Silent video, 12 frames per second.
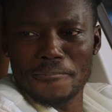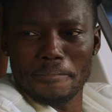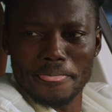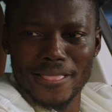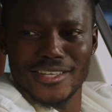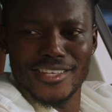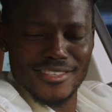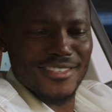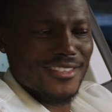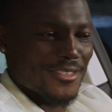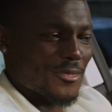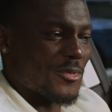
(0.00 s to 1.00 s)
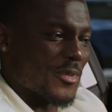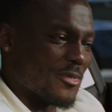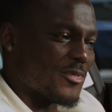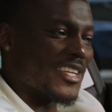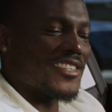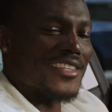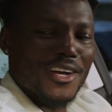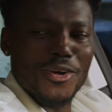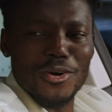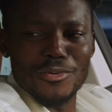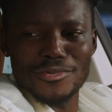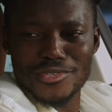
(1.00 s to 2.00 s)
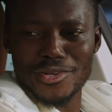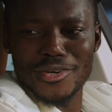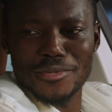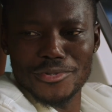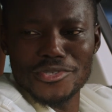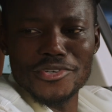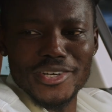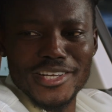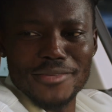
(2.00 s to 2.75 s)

We're reaching that goal slowly but truly,